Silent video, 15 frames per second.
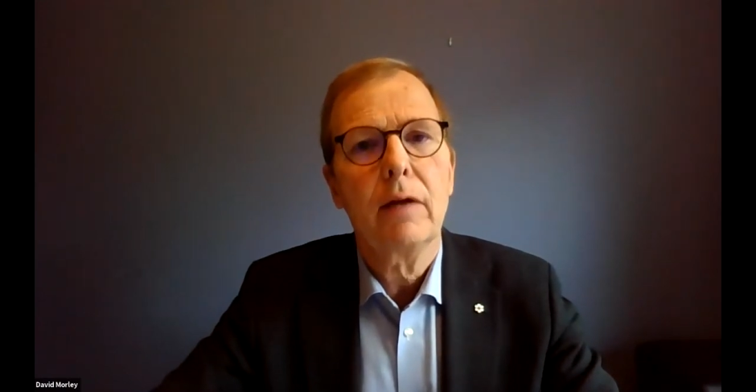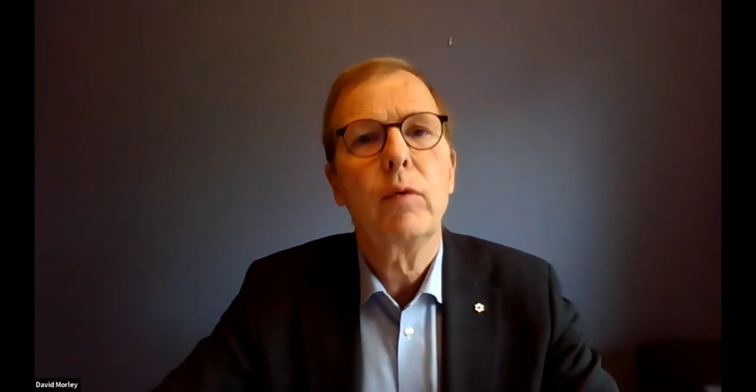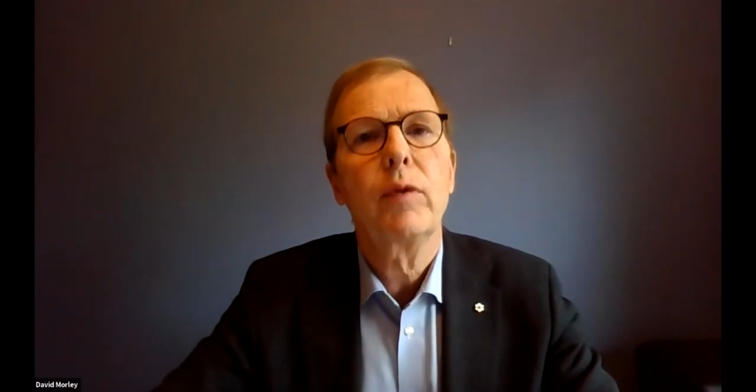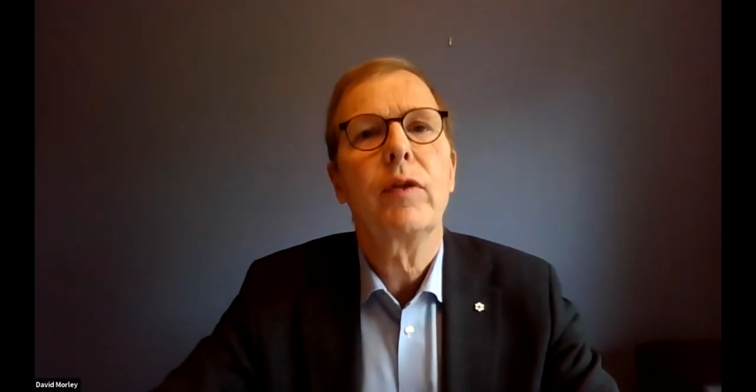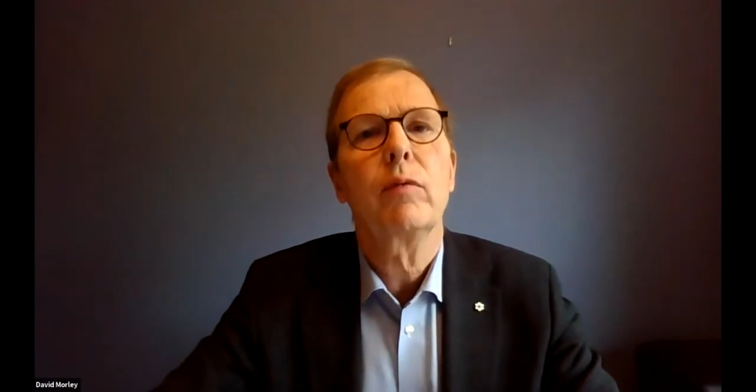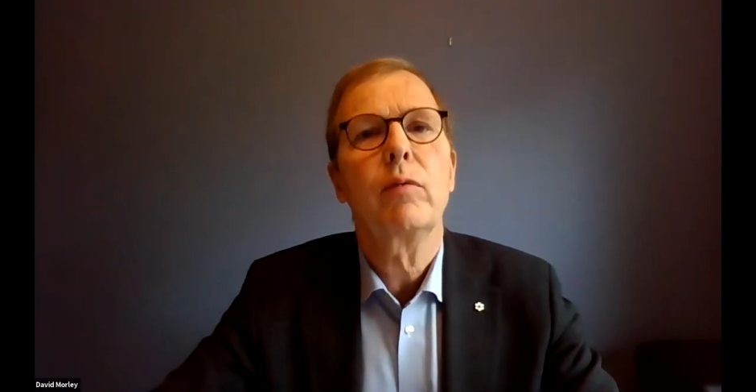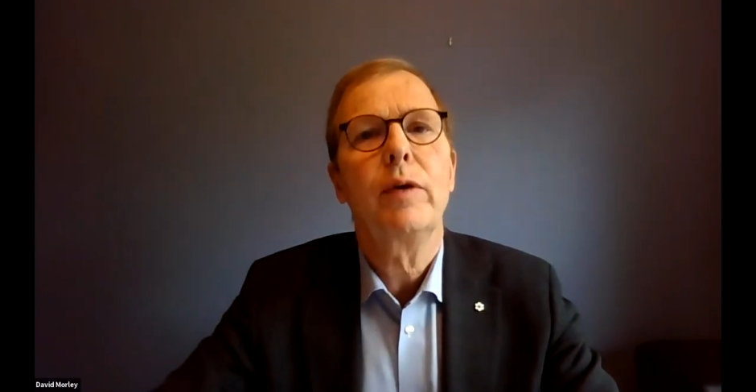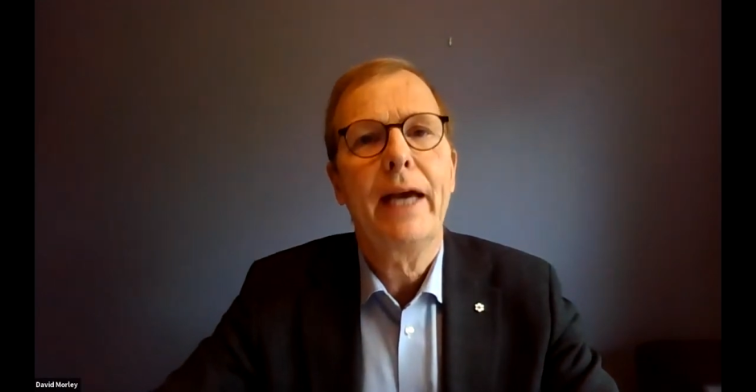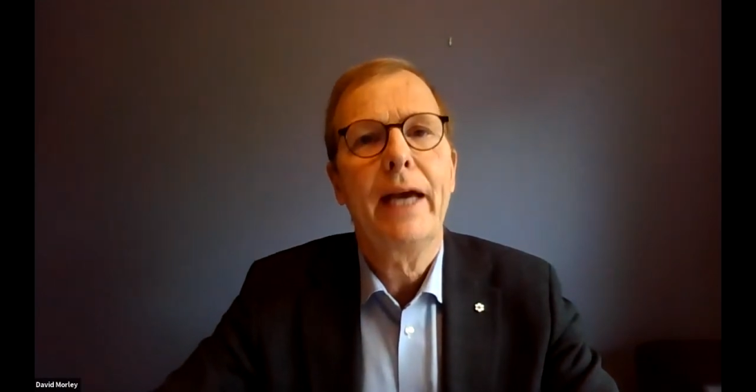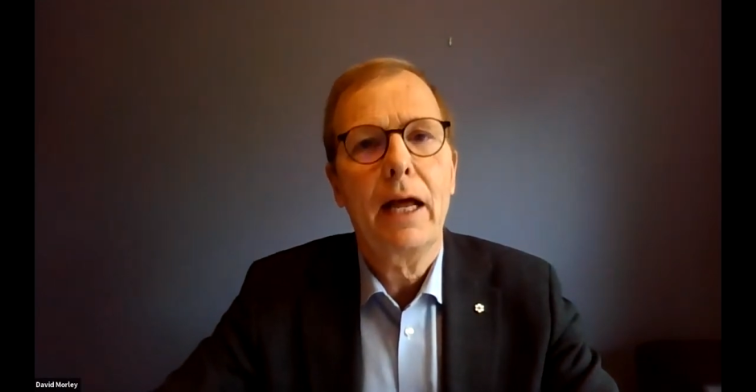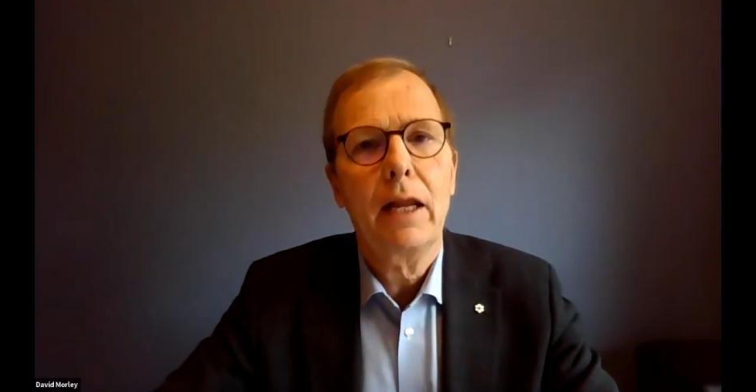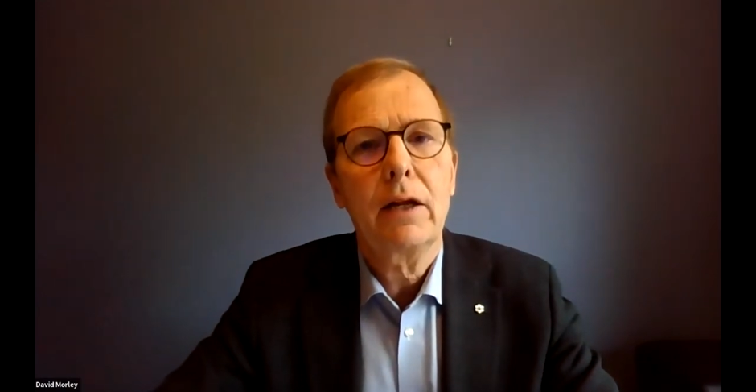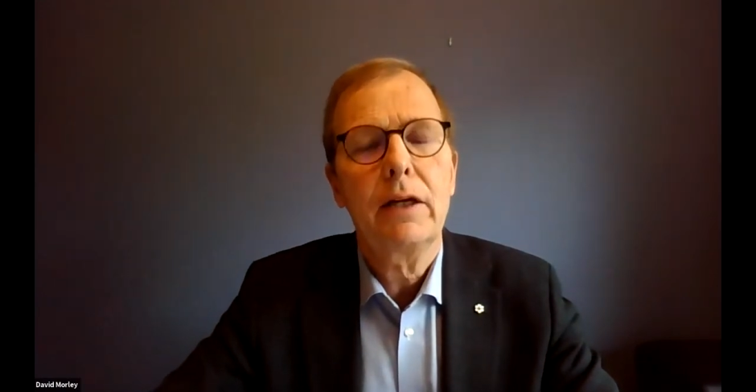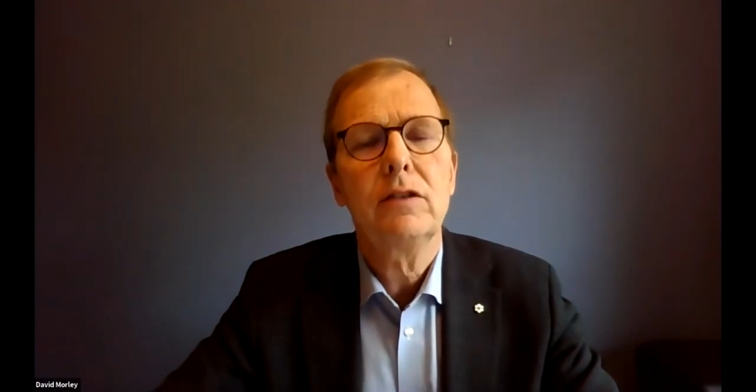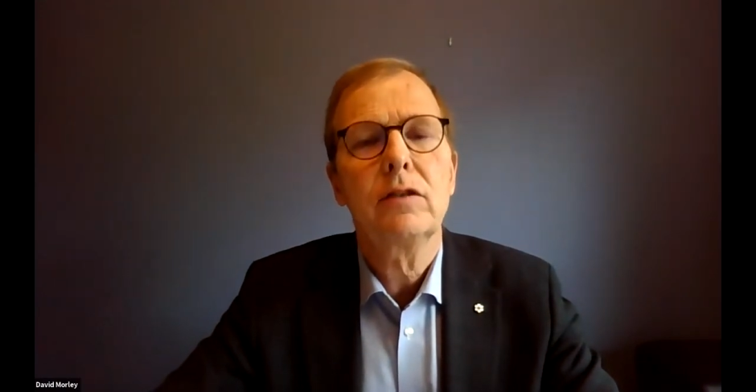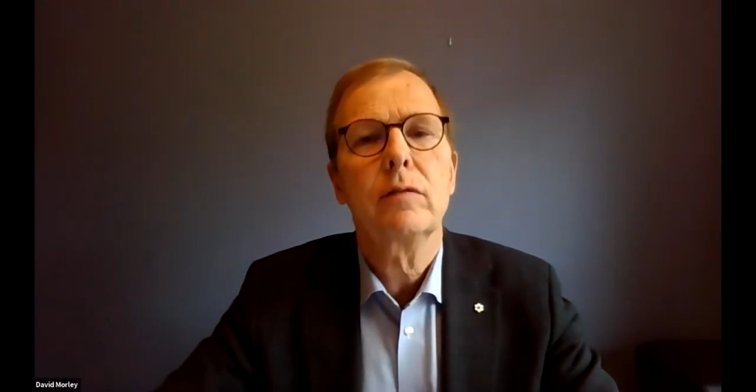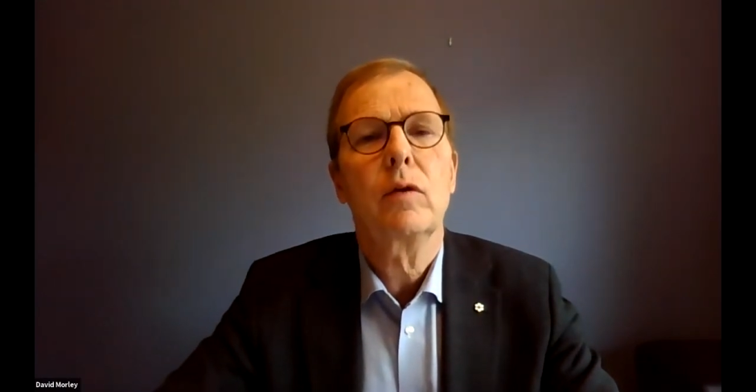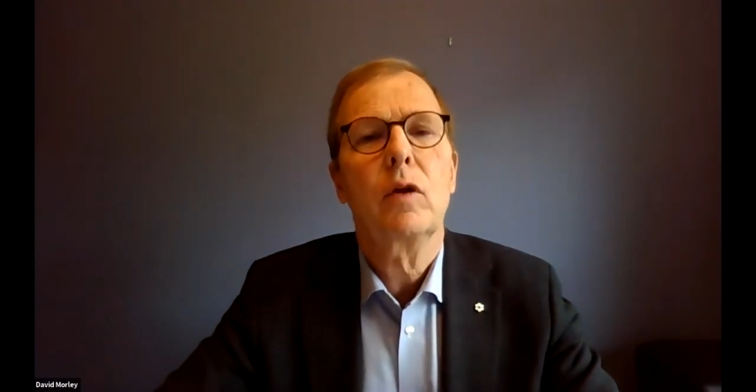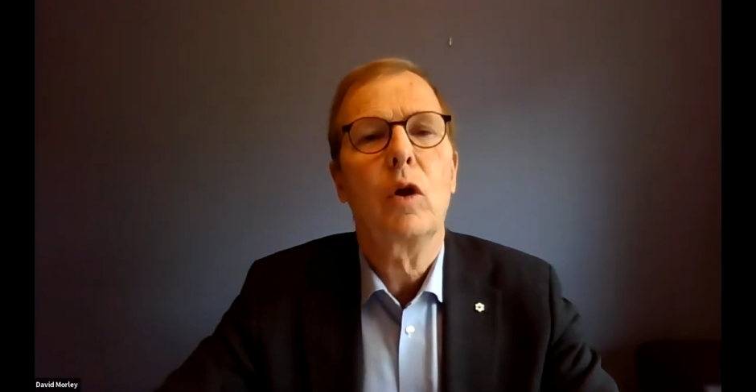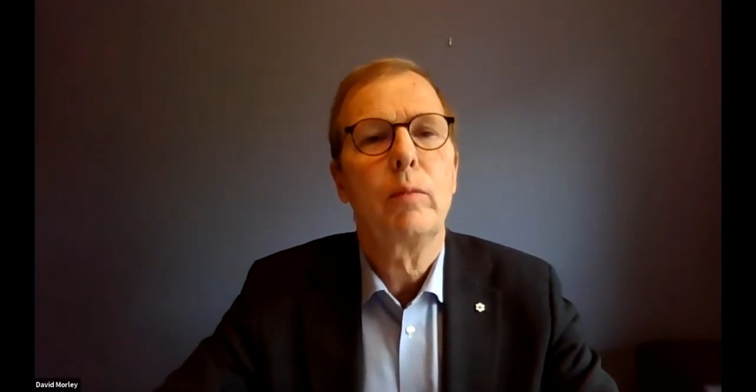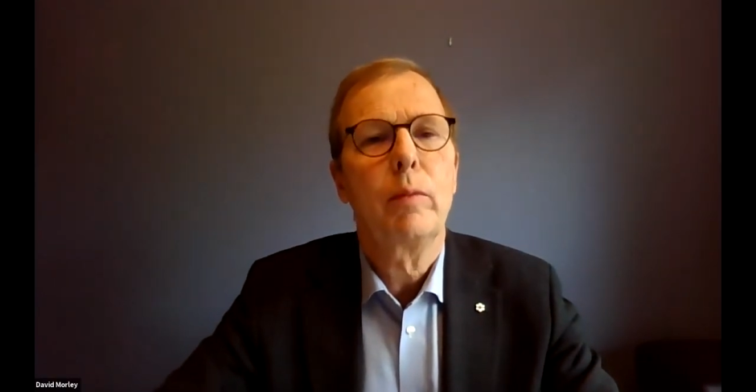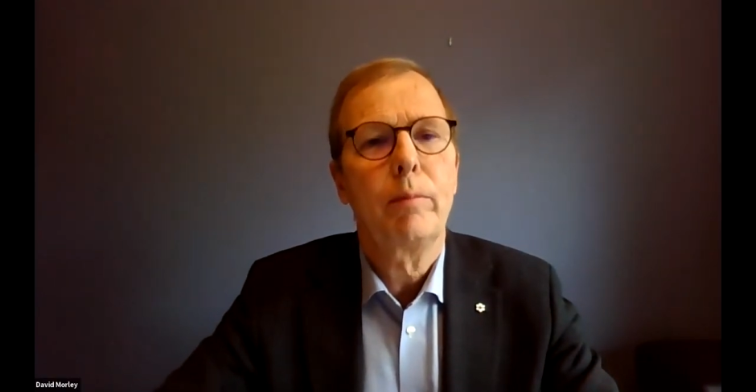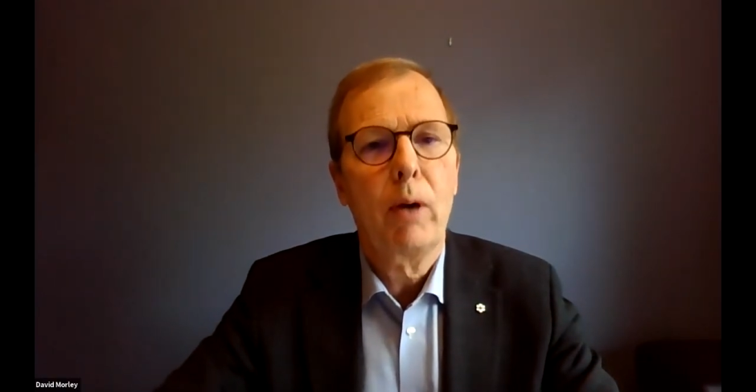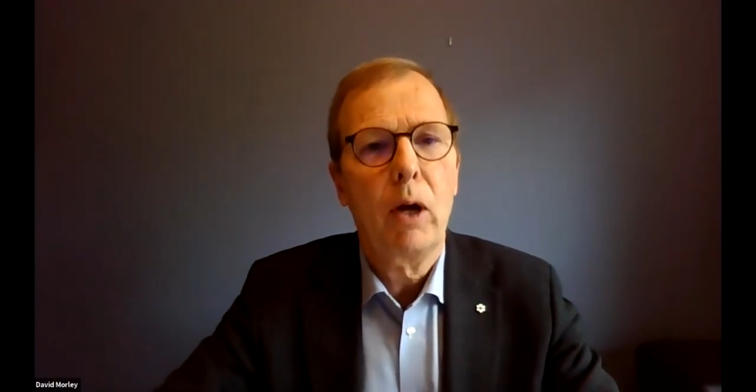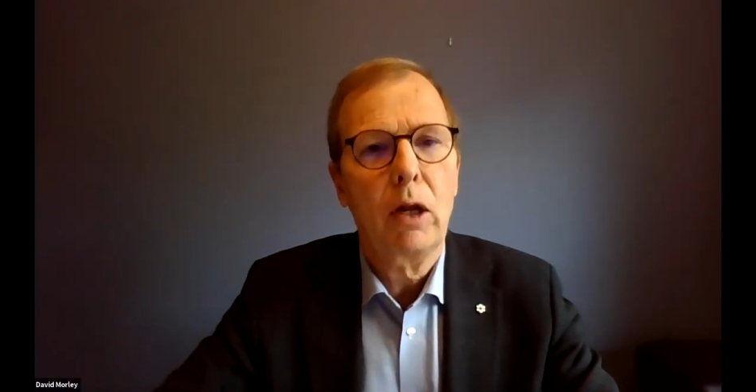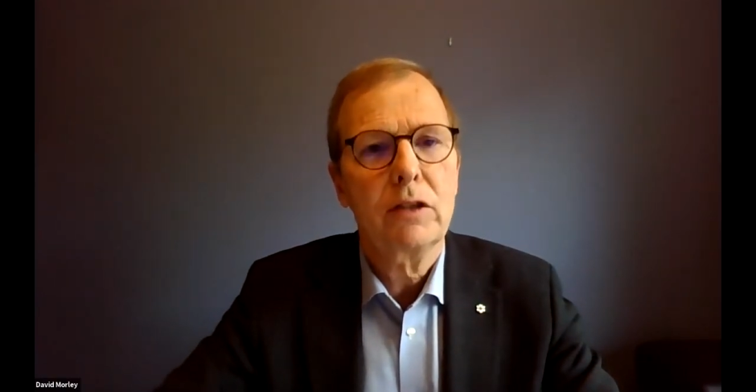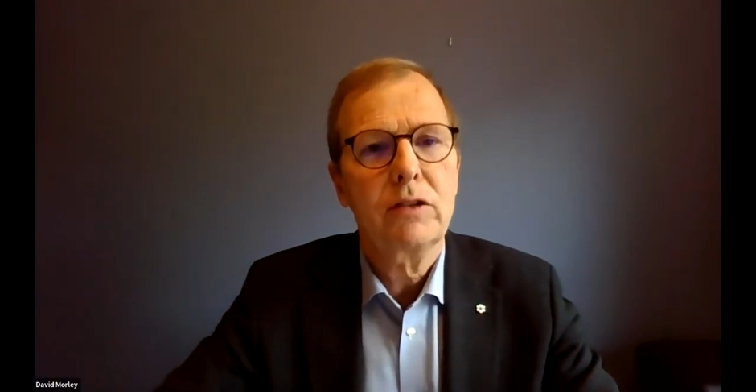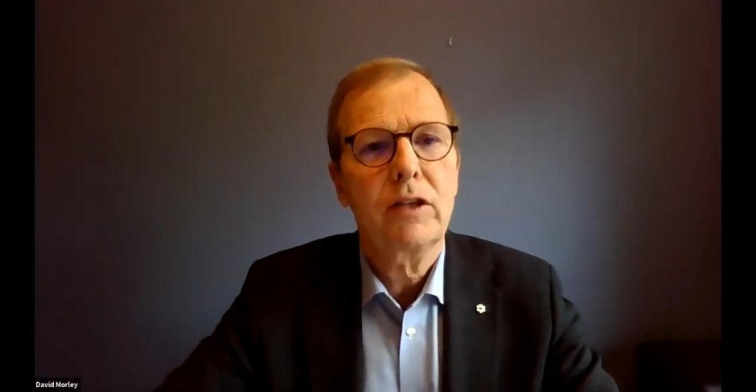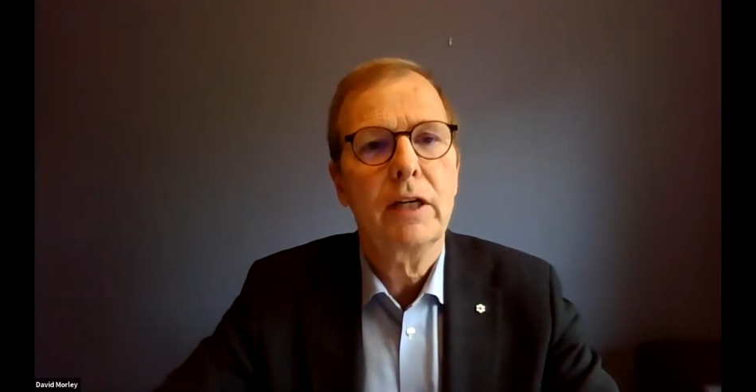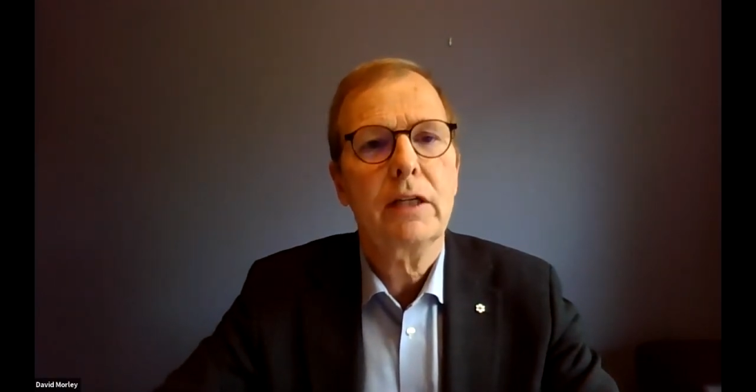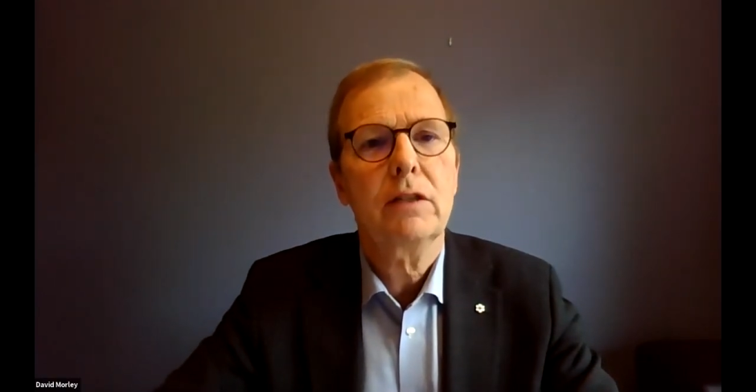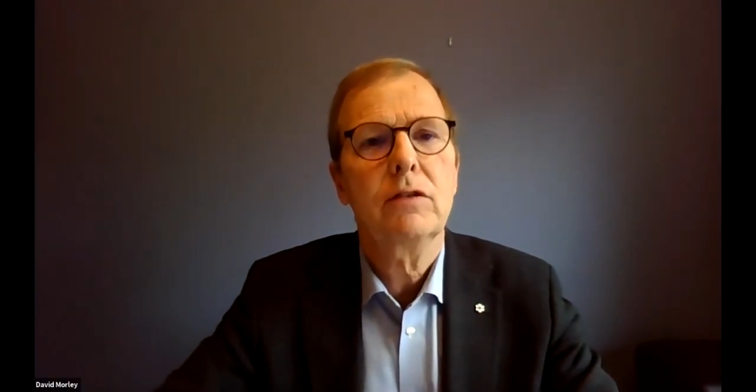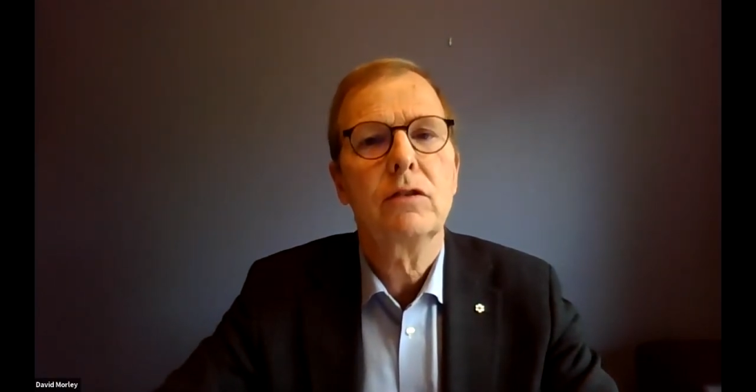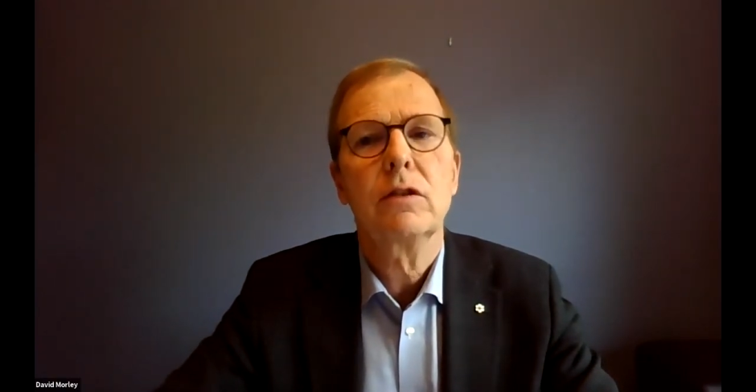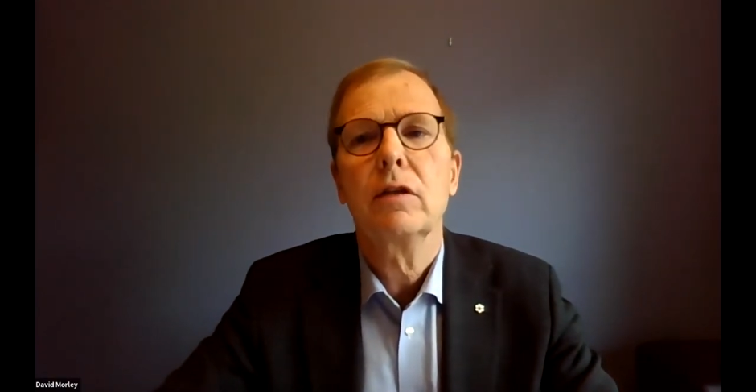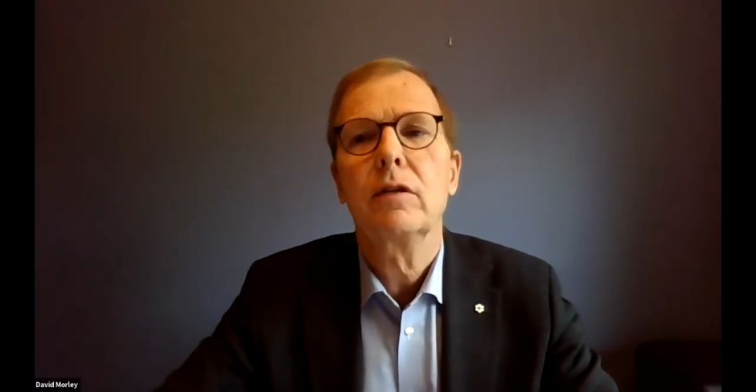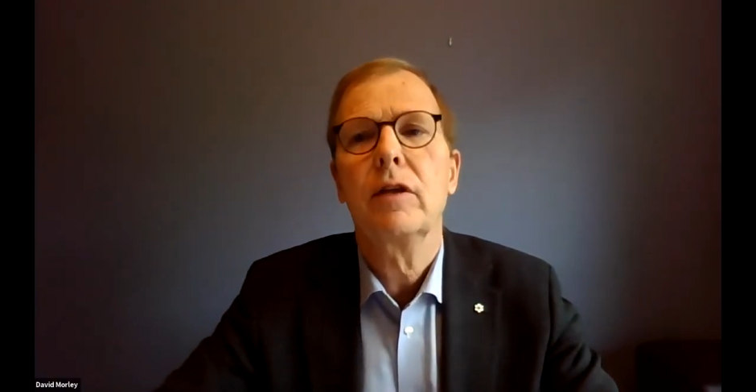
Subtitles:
with the realities of global politics,